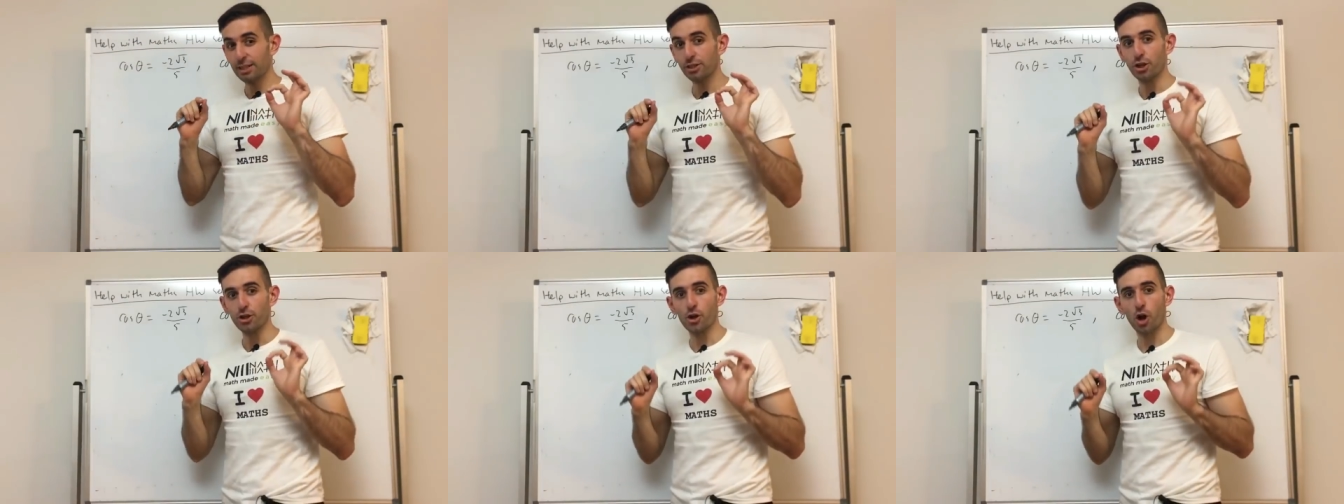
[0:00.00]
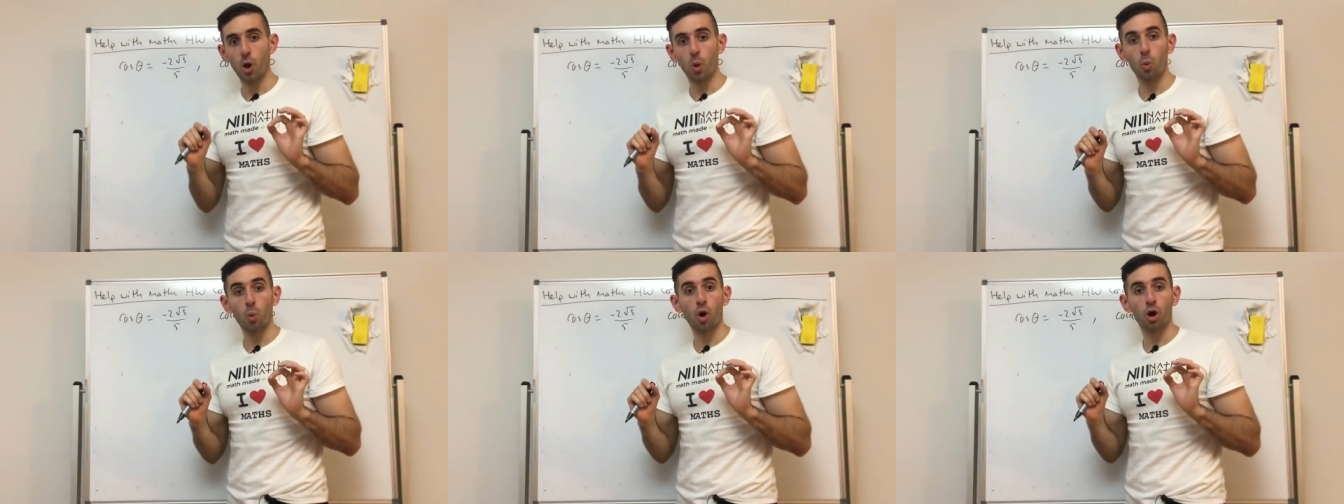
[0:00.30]
to
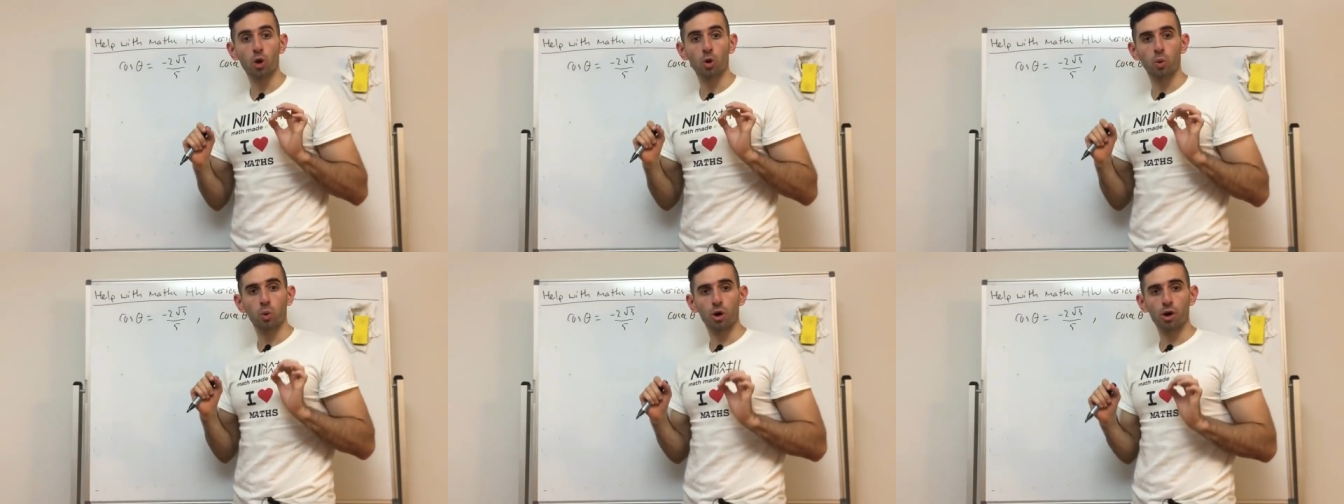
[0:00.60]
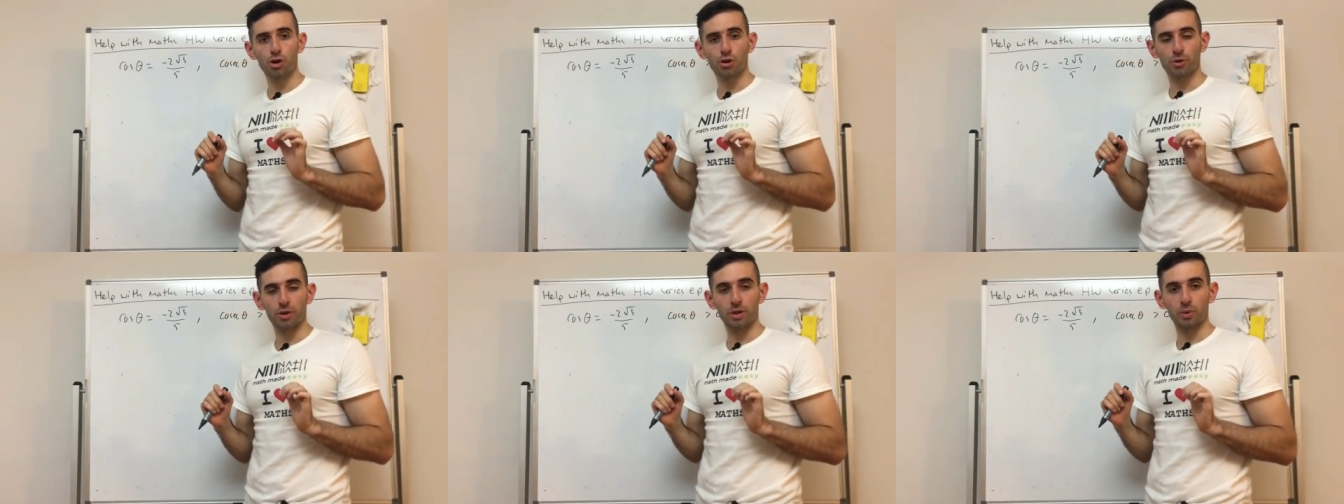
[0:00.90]
know what
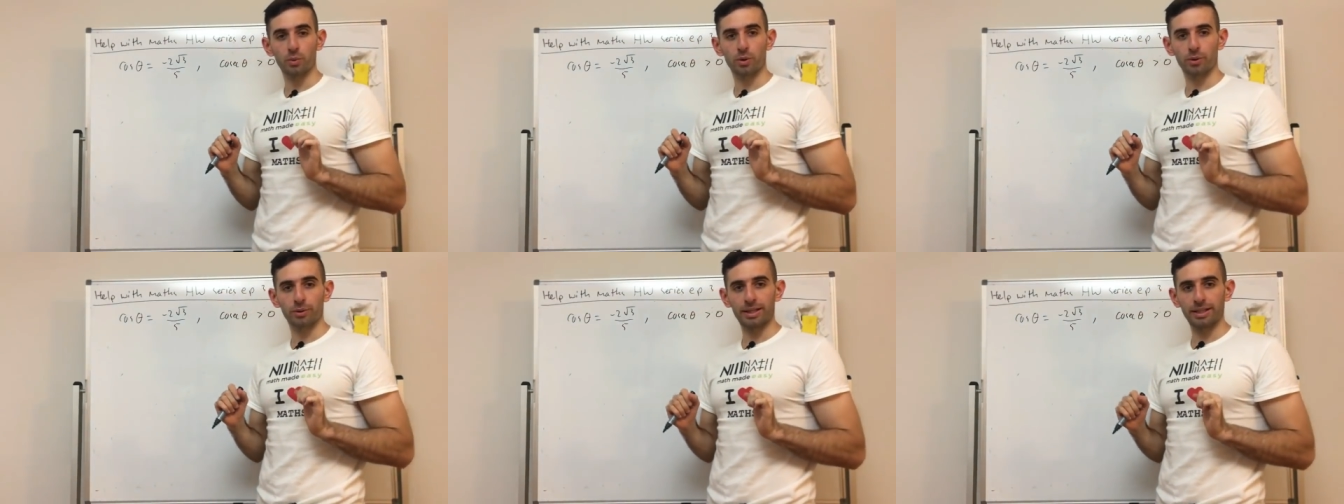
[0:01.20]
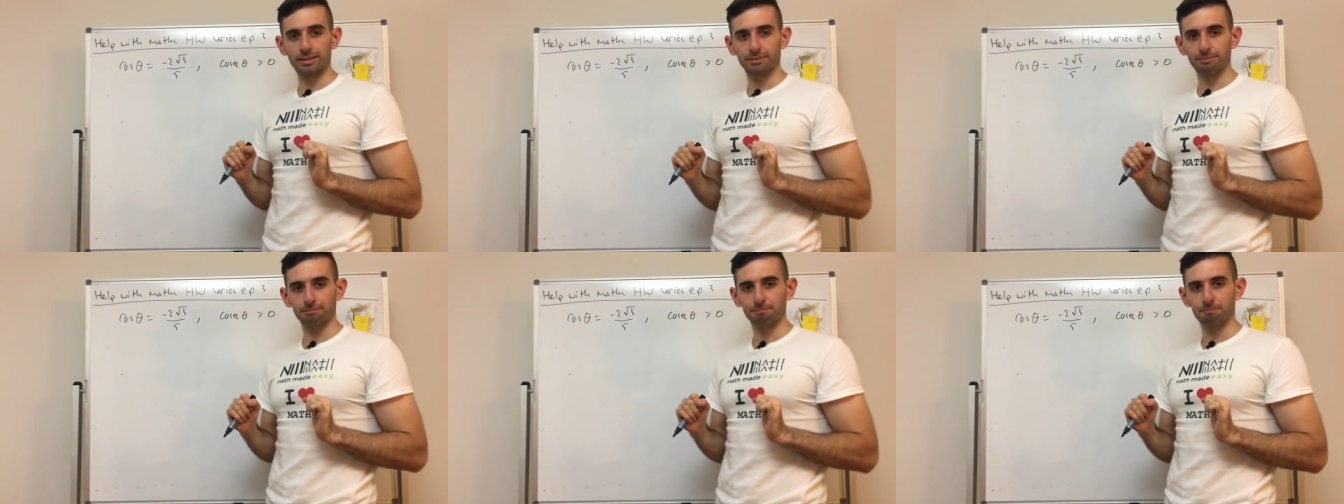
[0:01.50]
quadrant we're
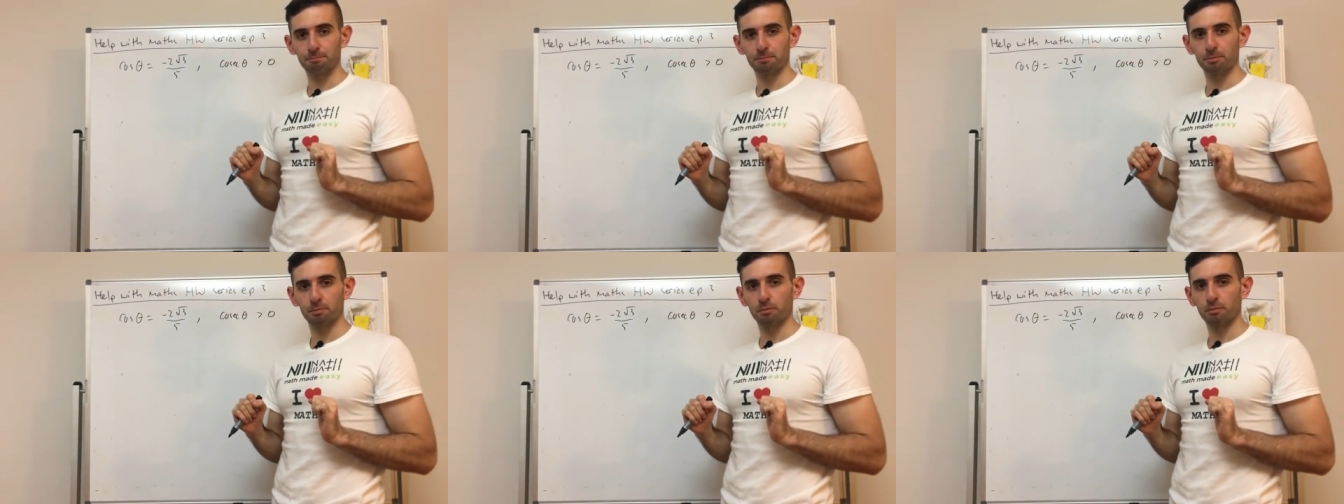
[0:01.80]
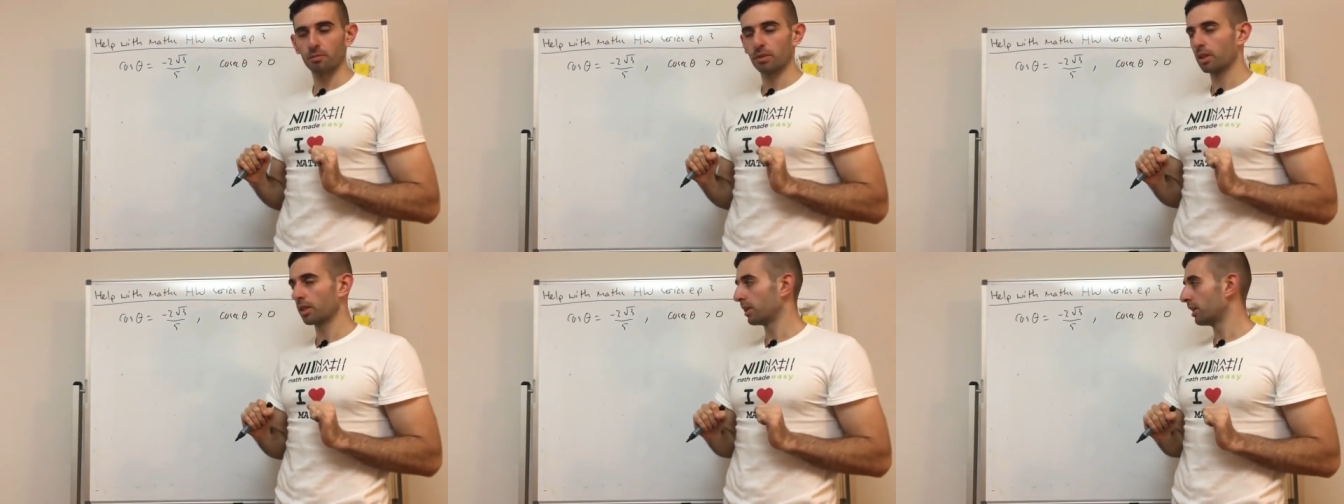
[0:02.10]
in.
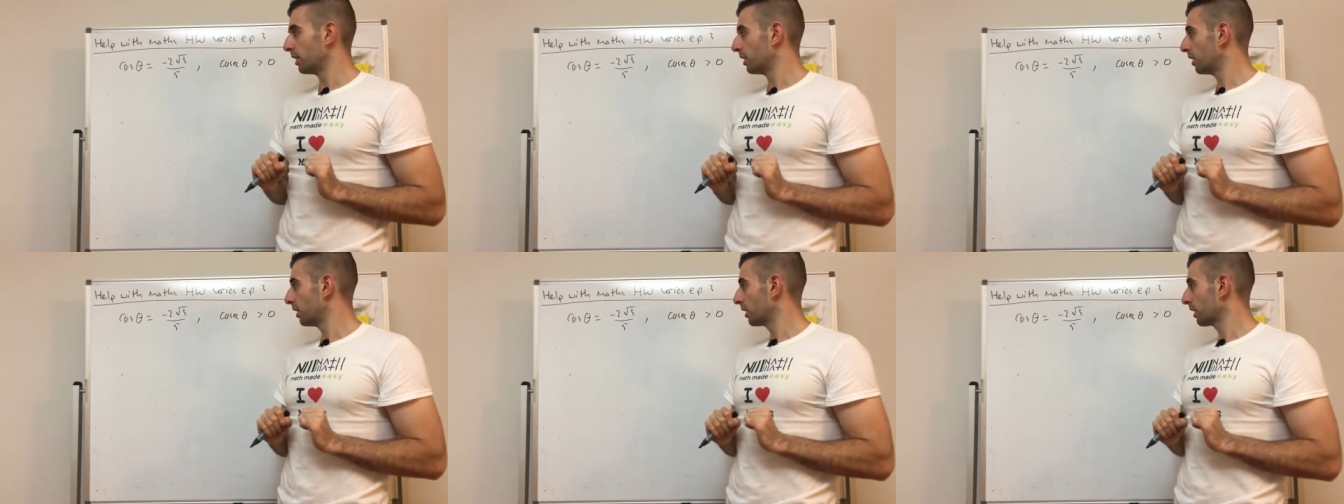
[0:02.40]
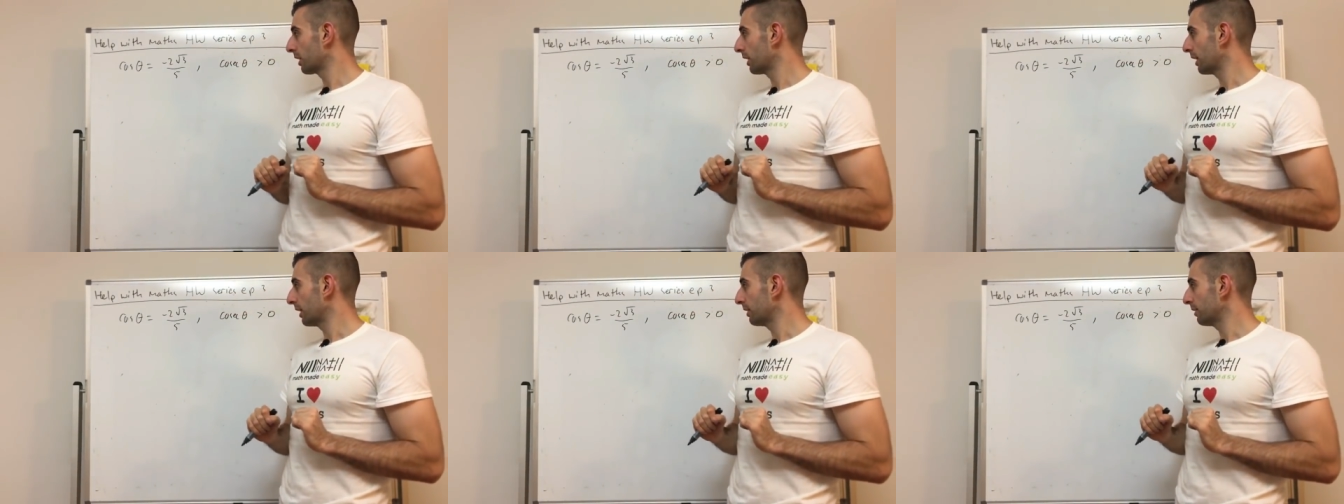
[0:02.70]

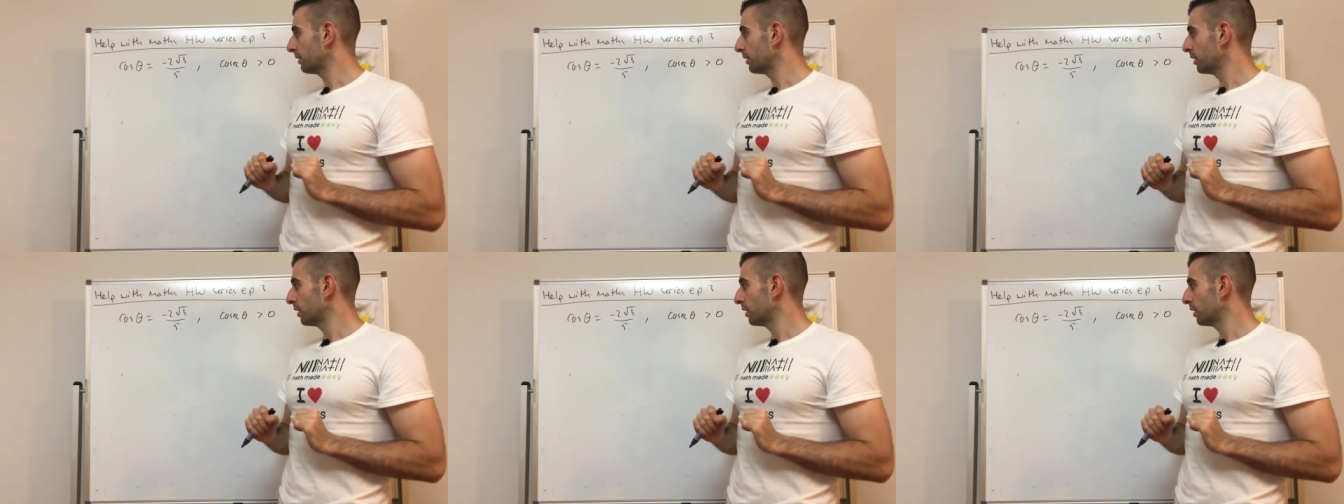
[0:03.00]
Okay.